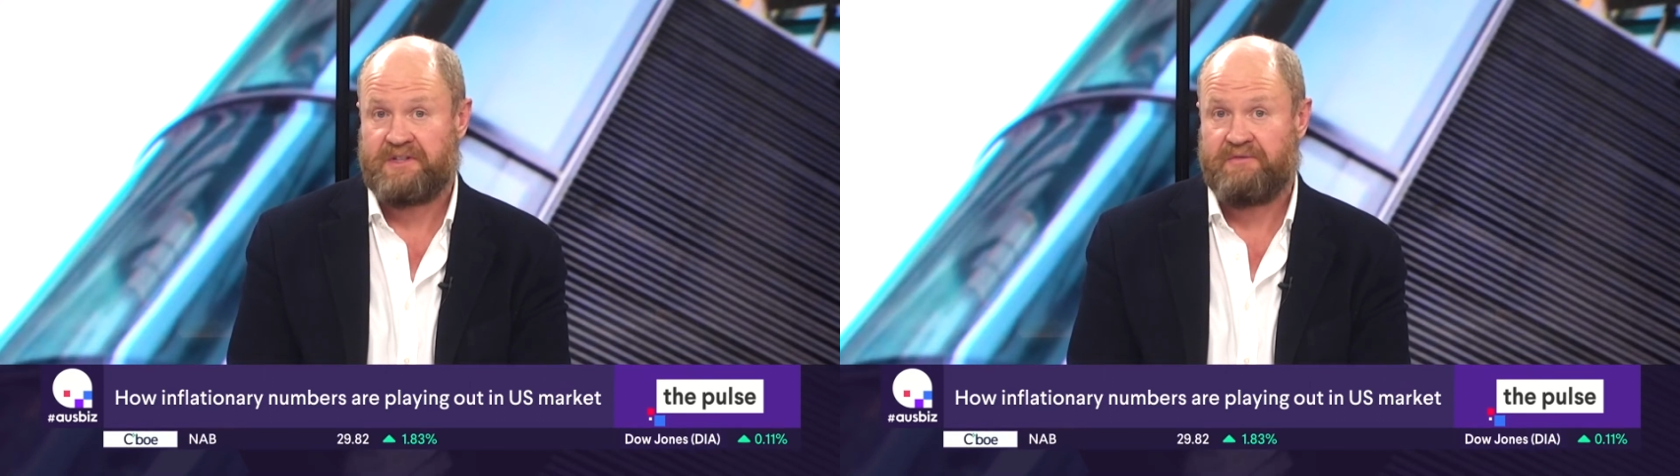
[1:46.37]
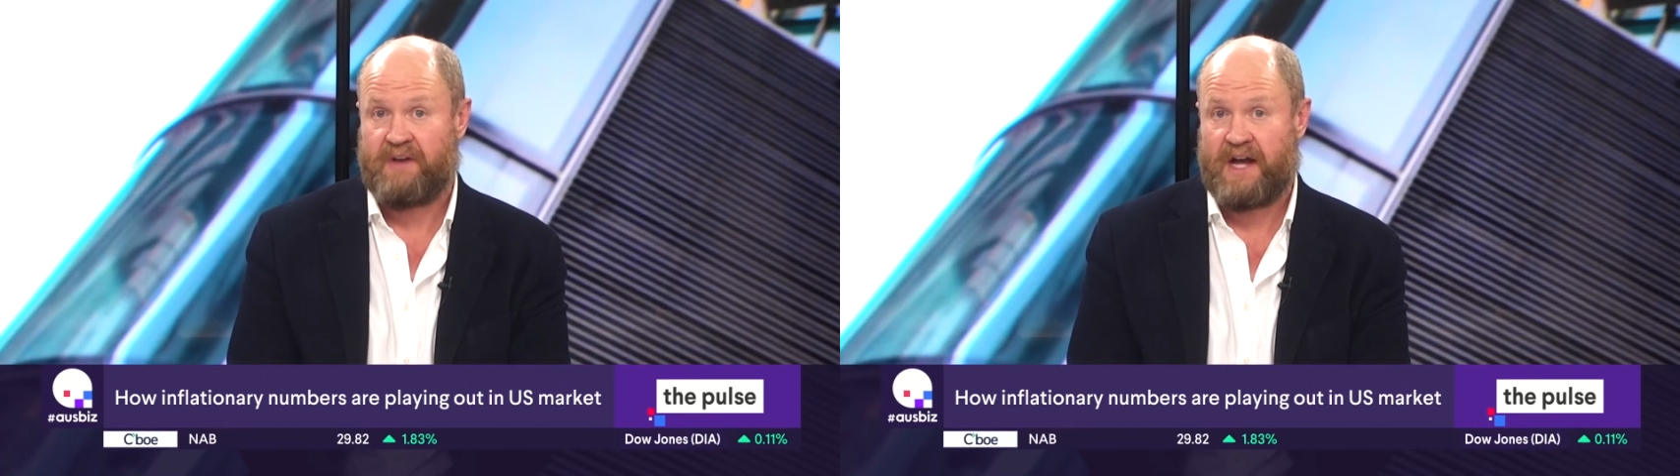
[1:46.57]

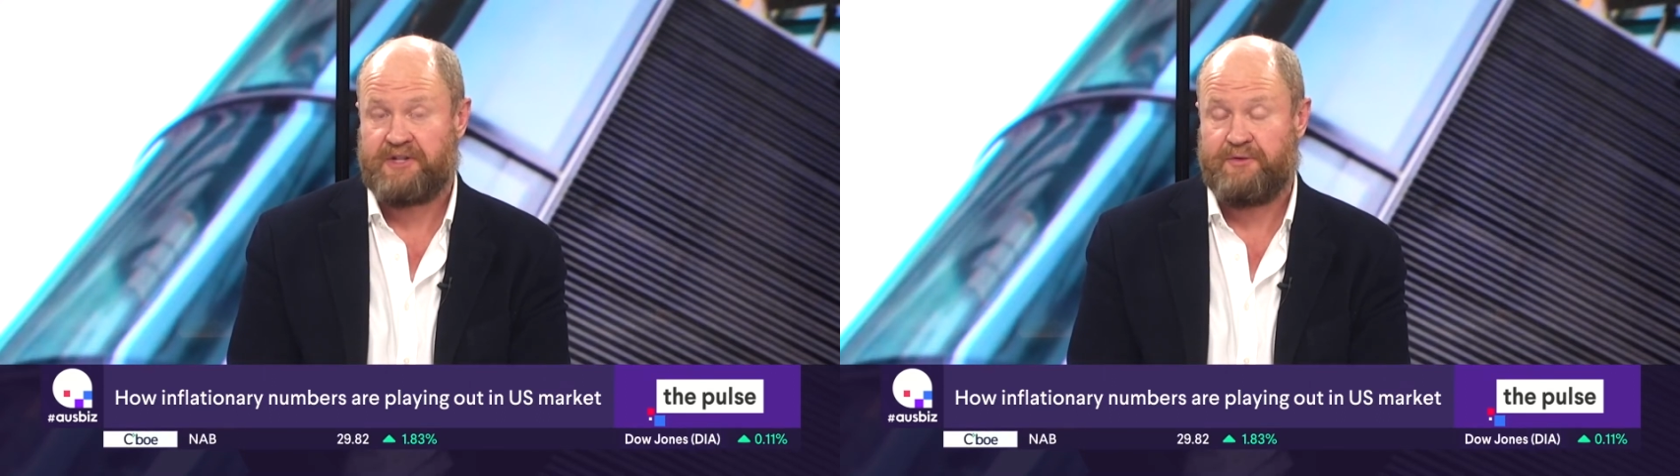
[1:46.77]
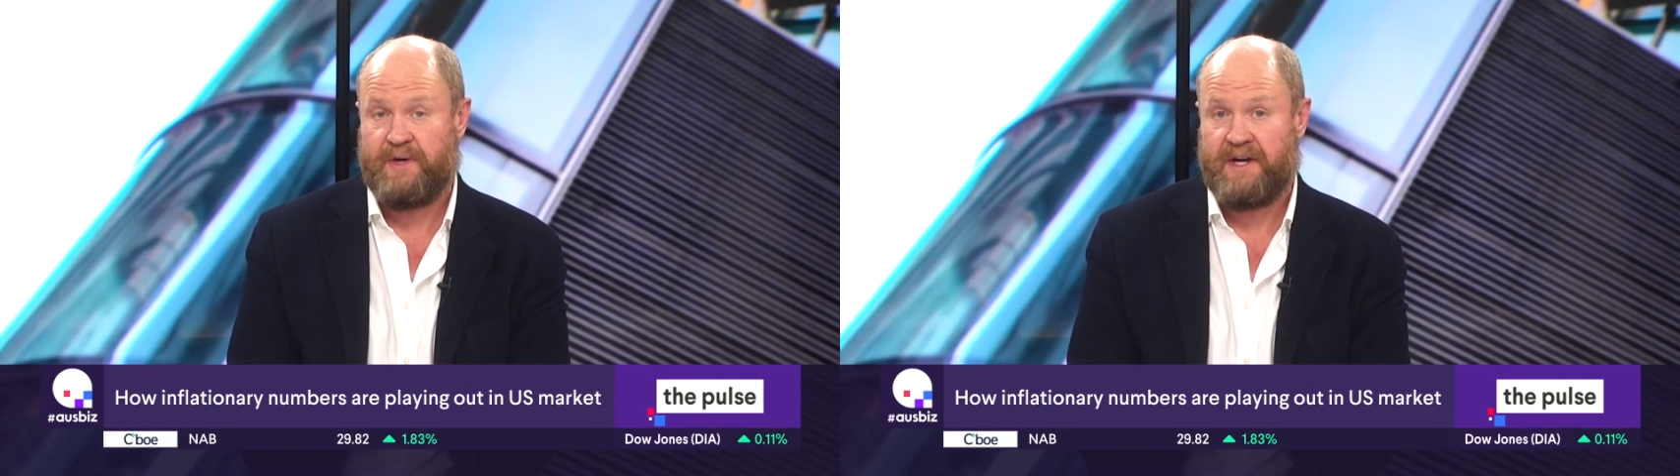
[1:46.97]

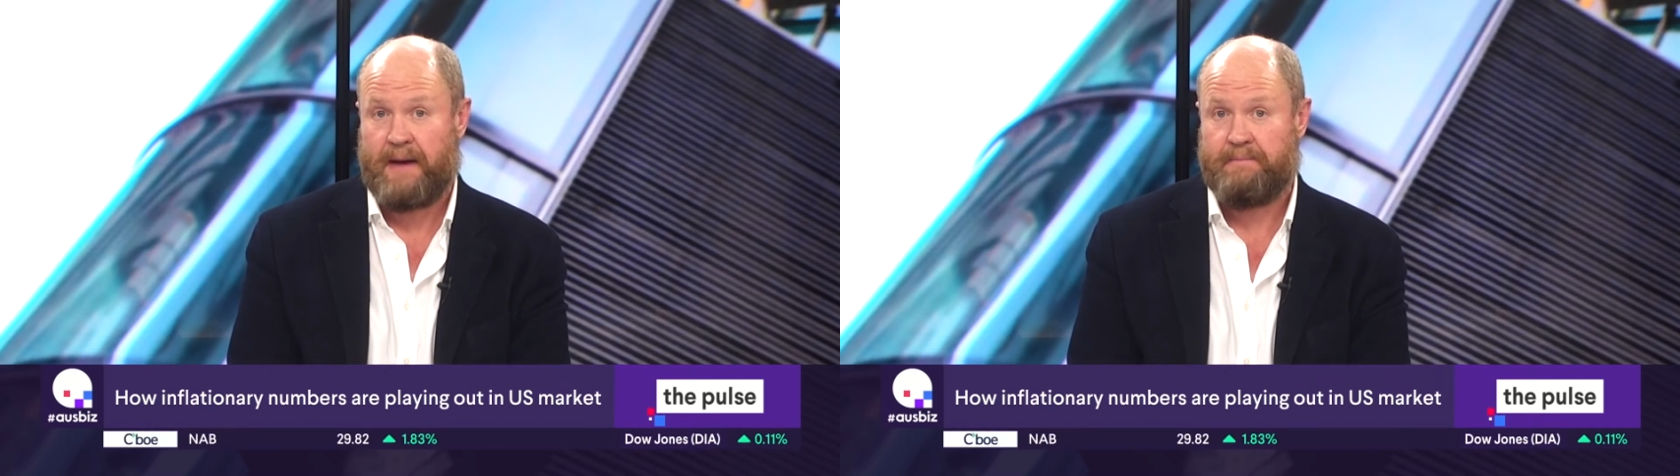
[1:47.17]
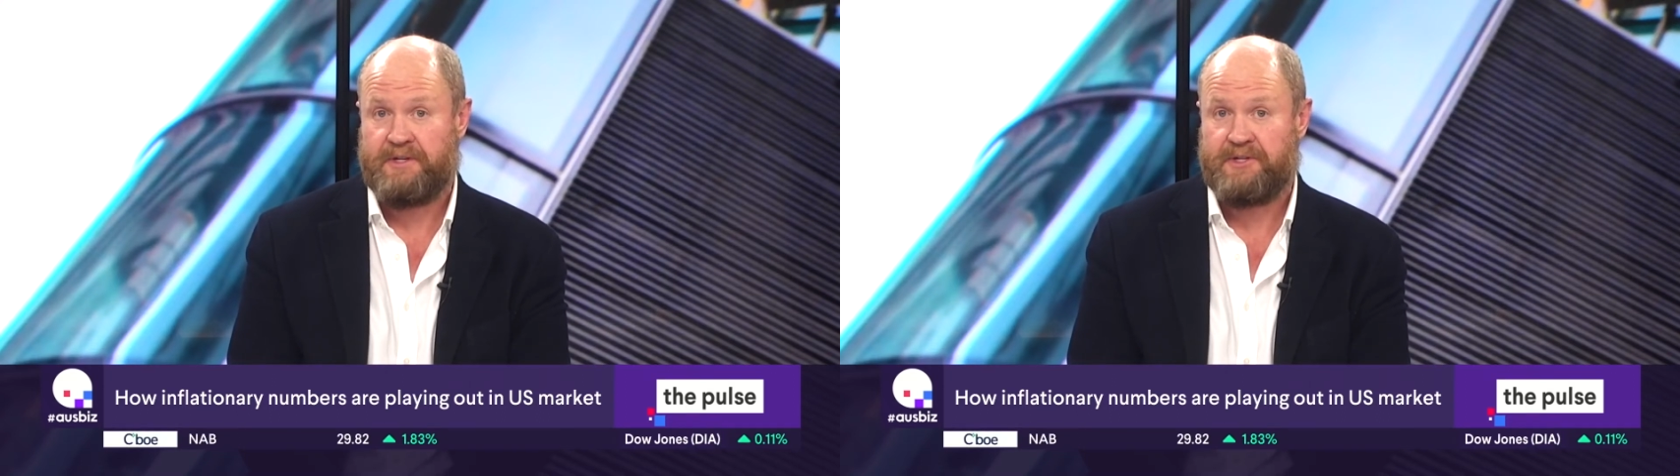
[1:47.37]
inflationary
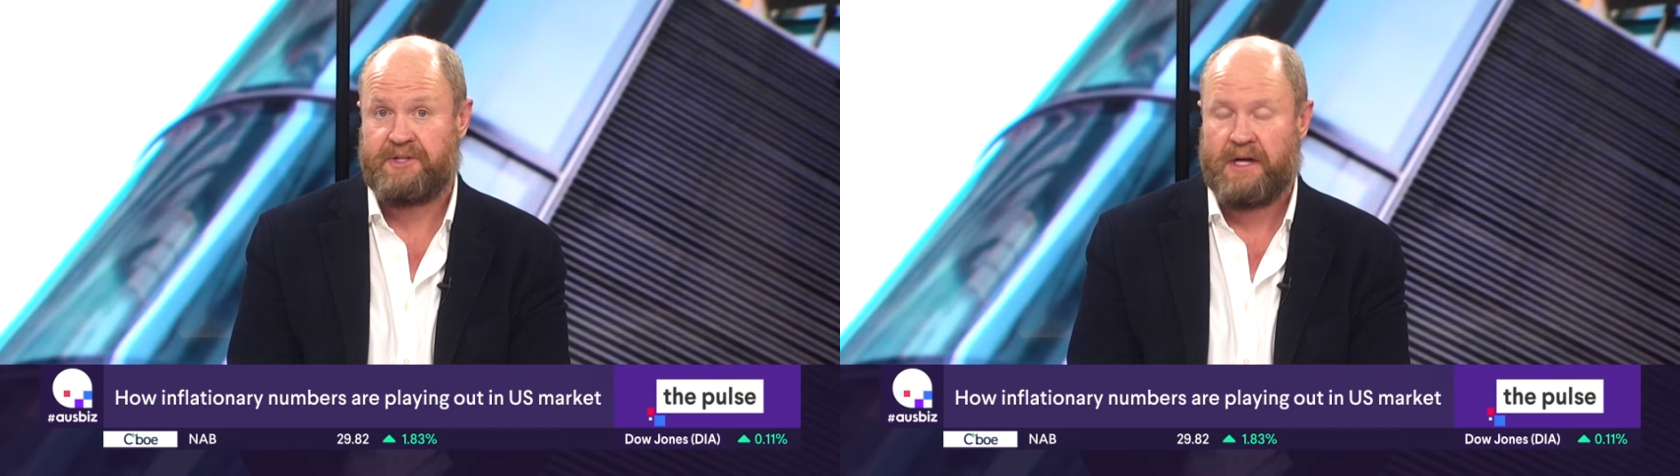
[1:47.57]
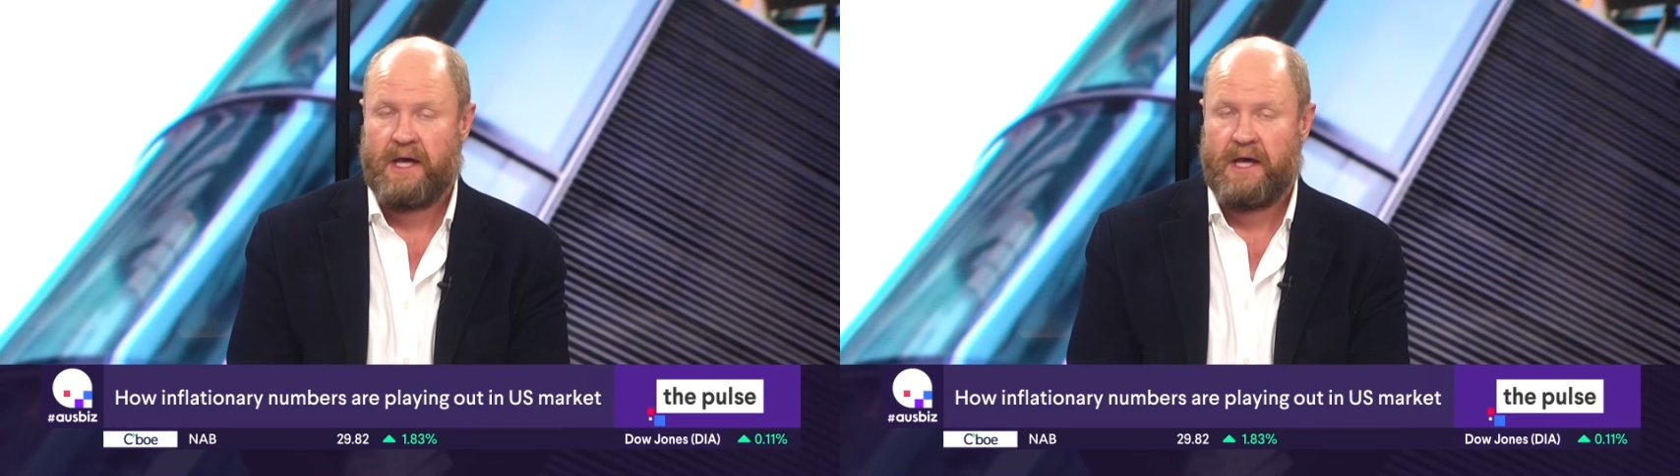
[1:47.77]
numbers,